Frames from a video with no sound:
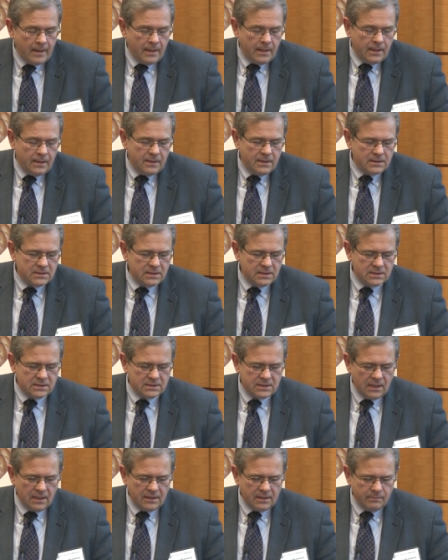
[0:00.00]
this is
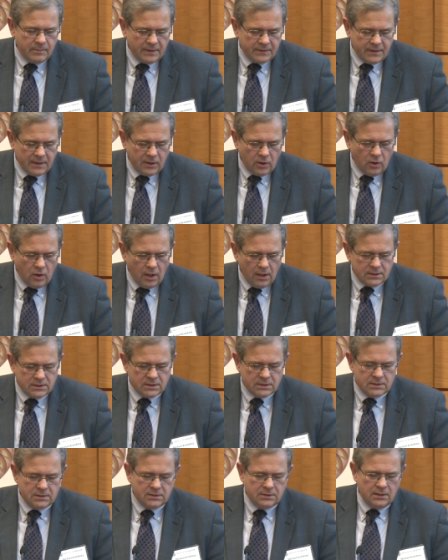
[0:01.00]
uh, the monthly
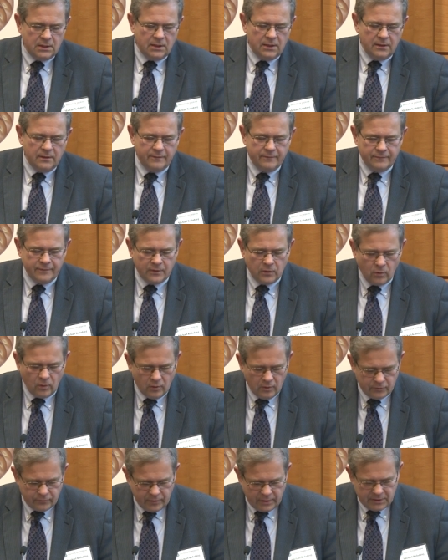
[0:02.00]
cost of the
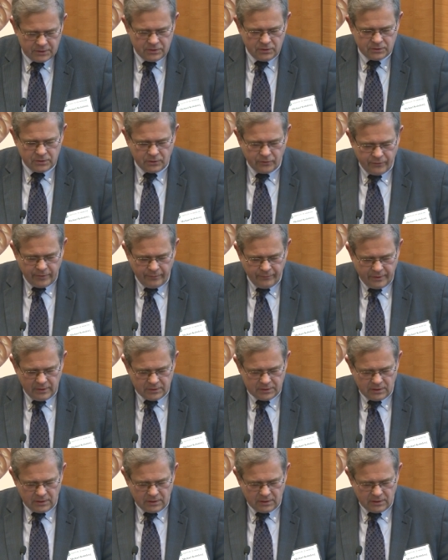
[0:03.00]
oral drugs used to treat renal cell